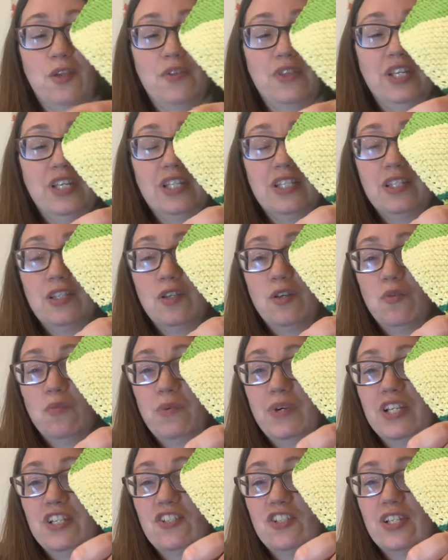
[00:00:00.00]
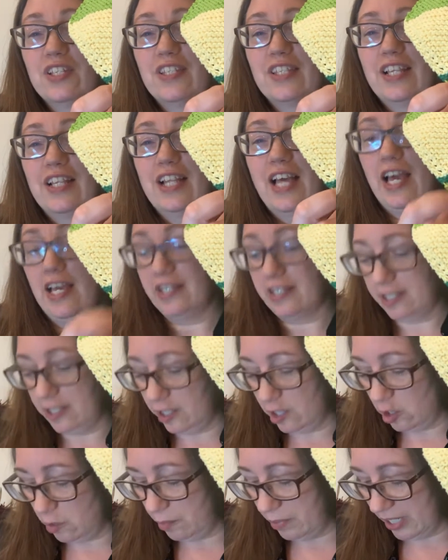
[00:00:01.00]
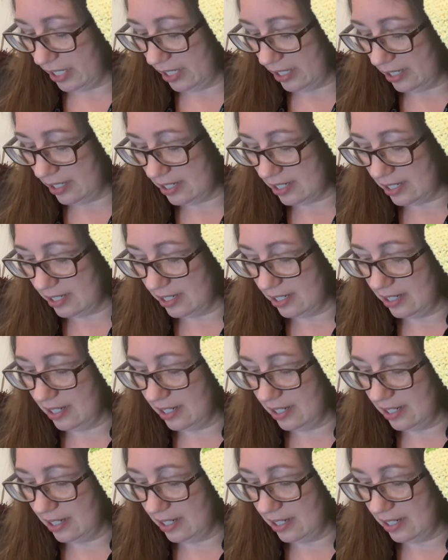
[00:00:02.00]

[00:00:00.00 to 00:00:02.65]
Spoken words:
this was just the last little bit